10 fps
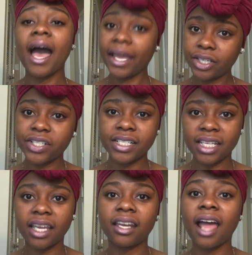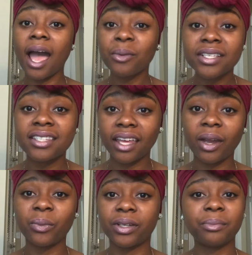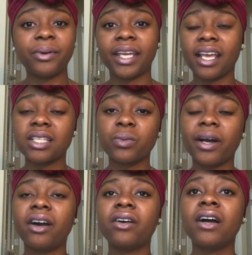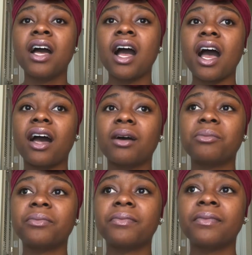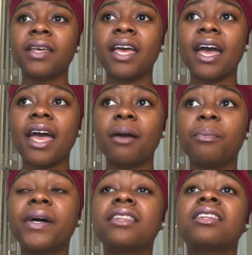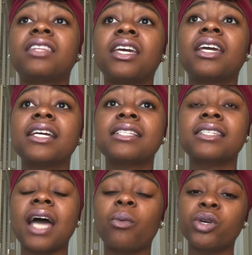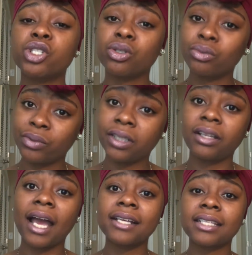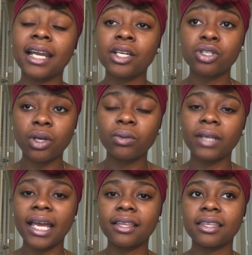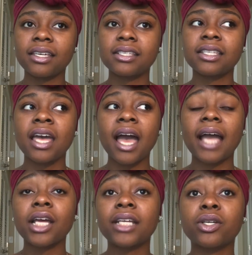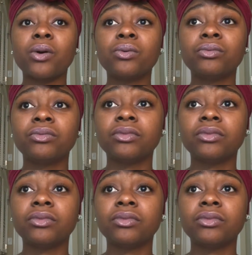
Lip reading: I understand. I was there at one point as well. But the thing is that once you realize that I don't like this, I don't